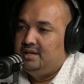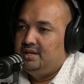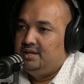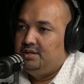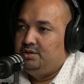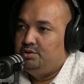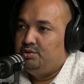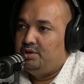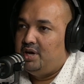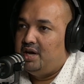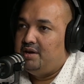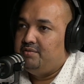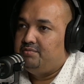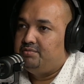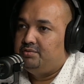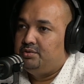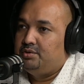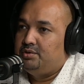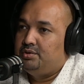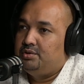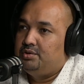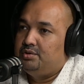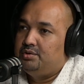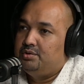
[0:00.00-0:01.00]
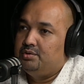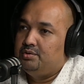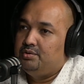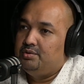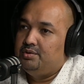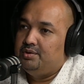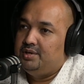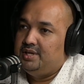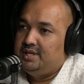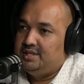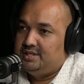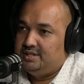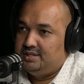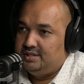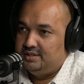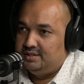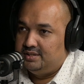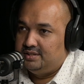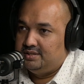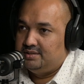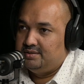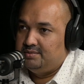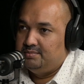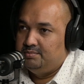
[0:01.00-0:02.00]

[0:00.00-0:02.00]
You have tow hitches